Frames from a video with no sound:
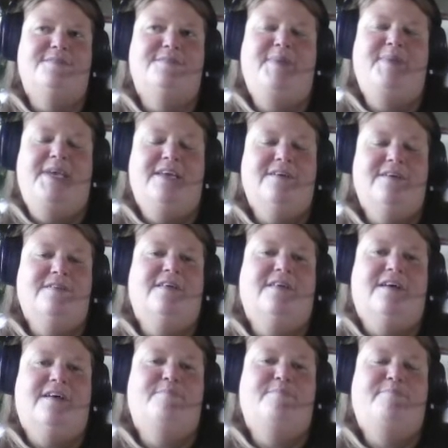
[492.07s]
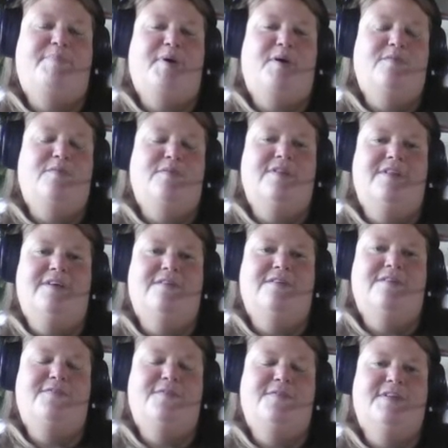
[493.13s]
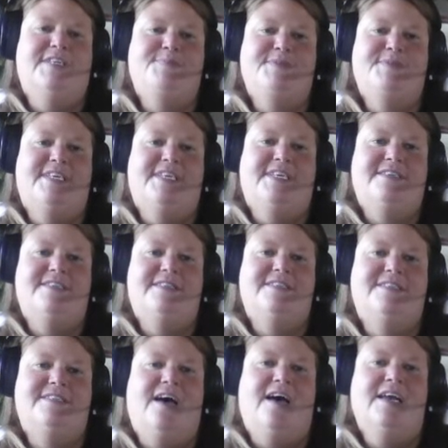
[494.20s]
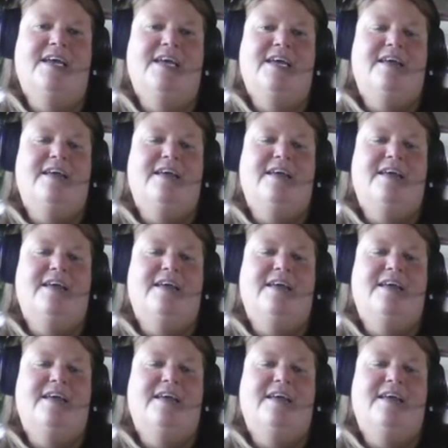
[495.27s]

meat or the bone, the food that's presented to the dog.